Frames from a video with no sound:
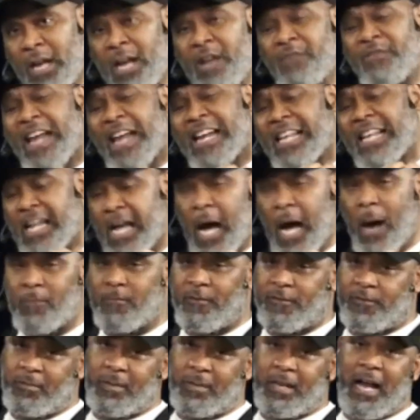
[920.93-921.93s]
that come
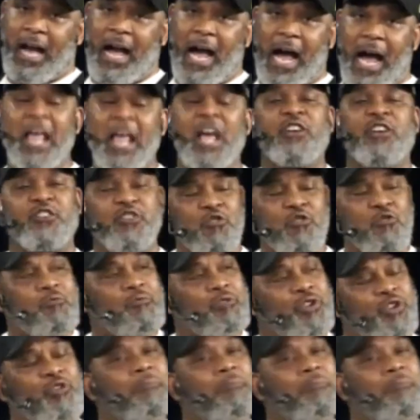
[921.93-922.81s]
from God. You